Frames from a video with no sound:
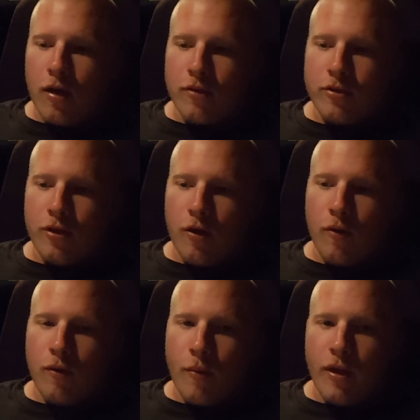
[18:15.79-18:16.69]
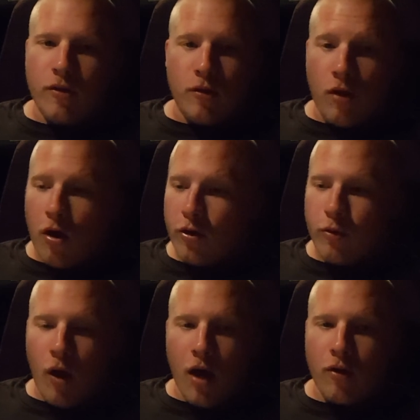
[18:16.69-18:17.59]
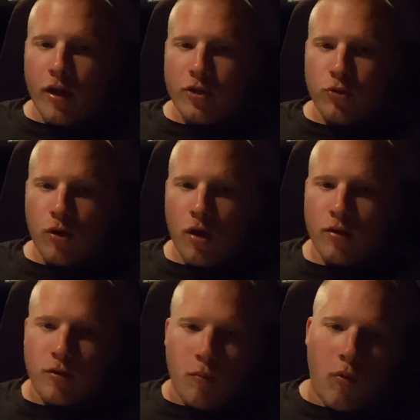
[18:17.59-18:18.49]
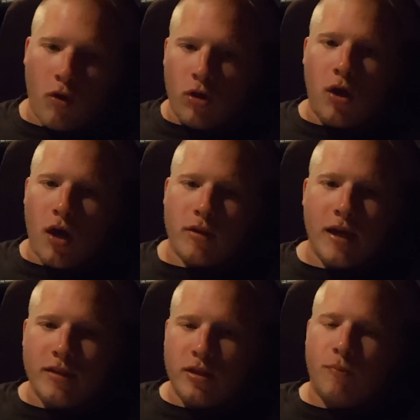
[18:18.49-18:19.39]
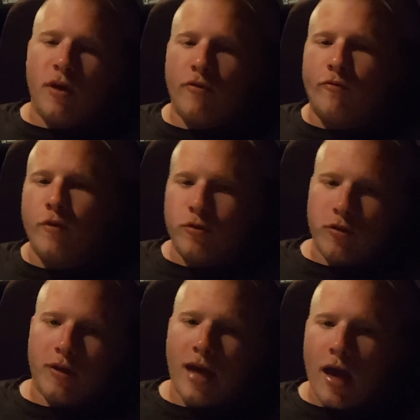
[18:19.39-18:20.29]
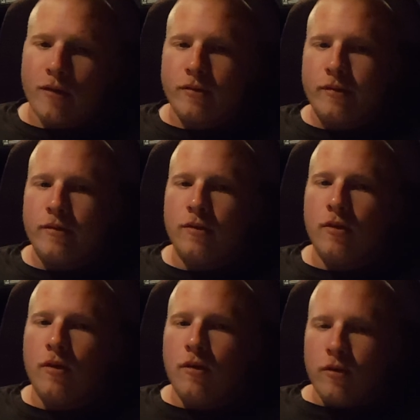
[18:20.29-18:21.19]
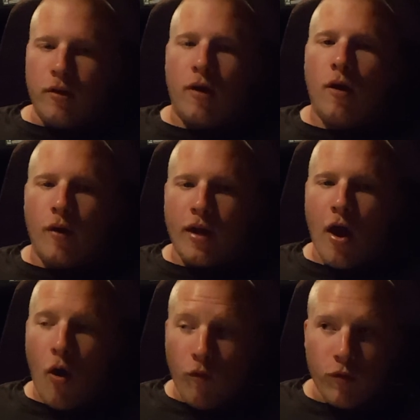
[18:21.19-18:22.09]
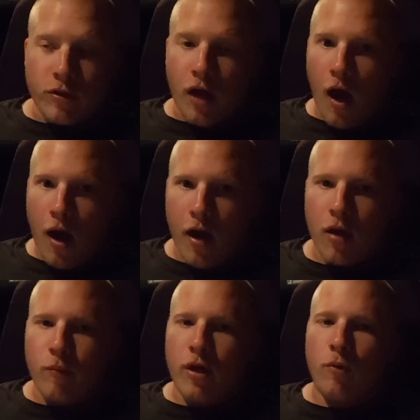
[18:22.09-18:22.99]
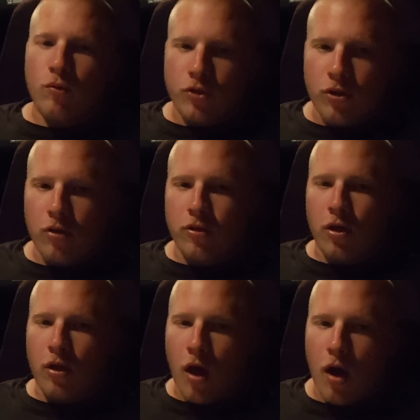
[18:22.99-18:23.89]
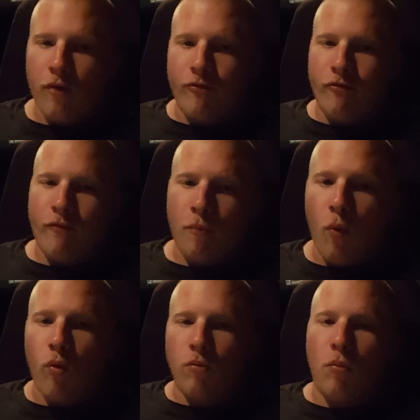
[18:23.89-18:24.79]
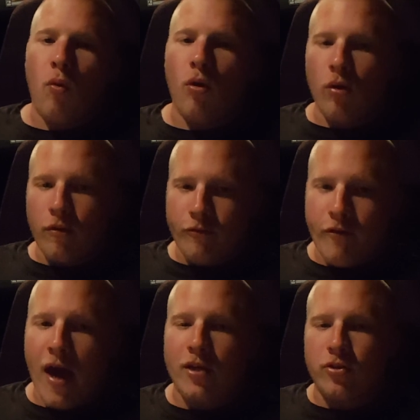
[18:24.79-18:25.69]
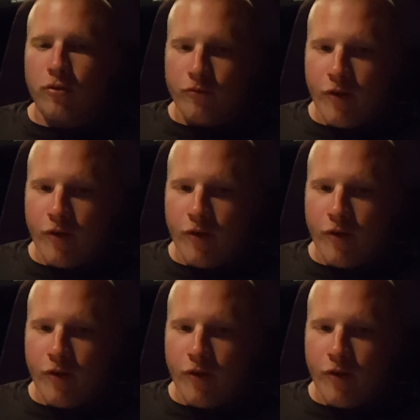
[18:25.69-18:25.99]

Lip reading: So, I mean, the longer you idle that truck, the more clogged that DPF filter gets. You know, and over time, it will start to clog more and more and faster.